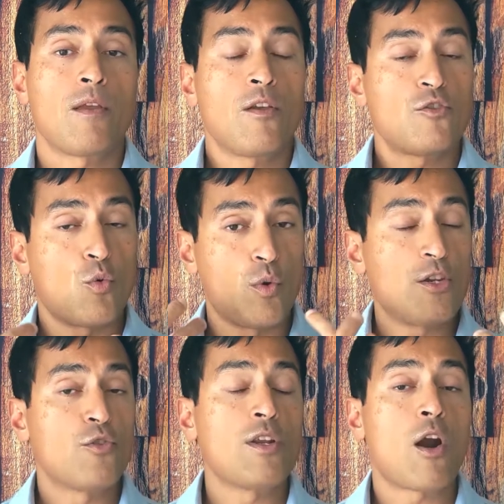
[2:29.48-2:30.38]
So we
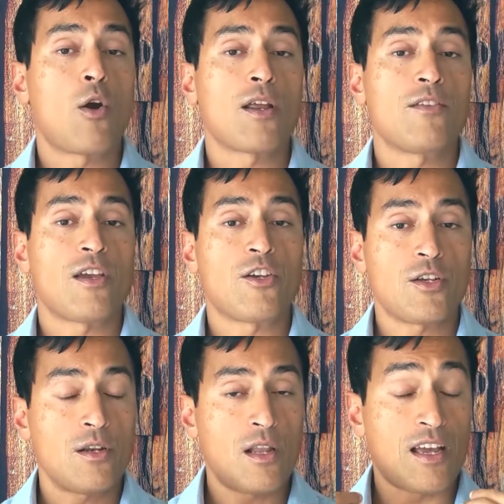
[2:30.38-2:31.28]
treat our
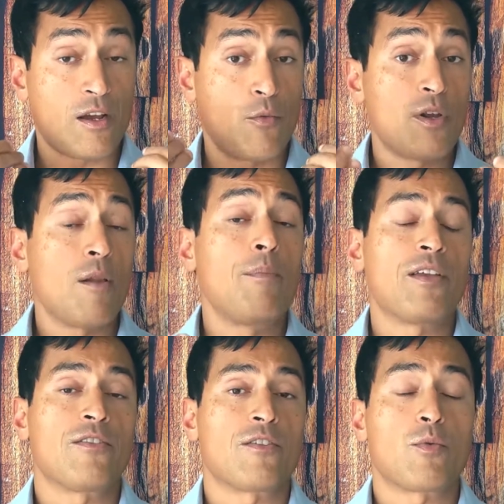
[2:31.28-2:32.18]
organization like a real business.